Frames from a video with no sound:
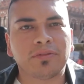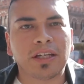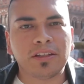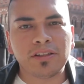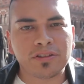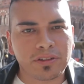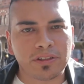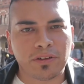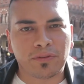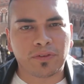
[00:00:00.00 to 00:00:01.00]
And they usually
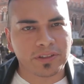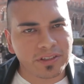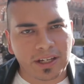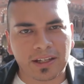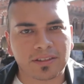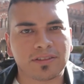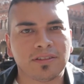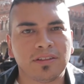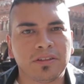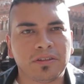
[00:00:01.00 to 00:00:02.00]
go for sex,
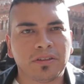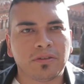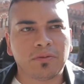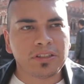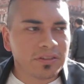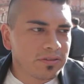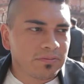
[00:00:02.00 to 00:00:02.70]
which